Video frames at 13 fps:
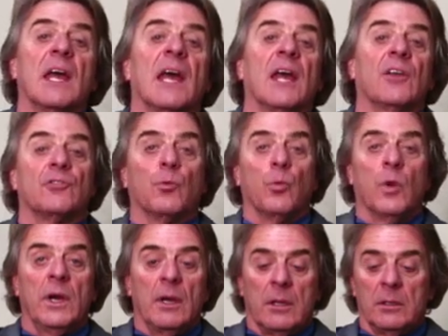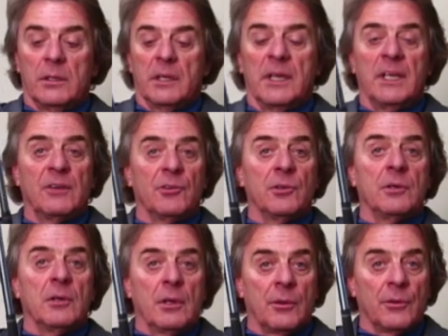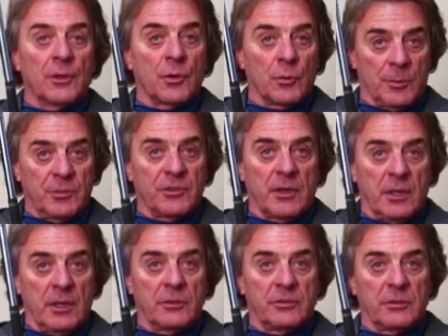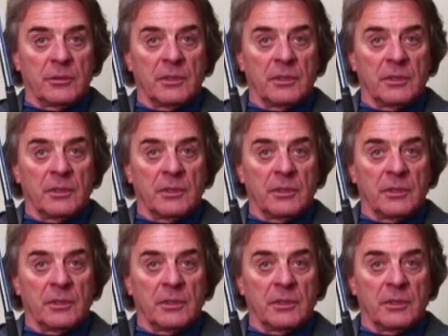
As well, even the grip size.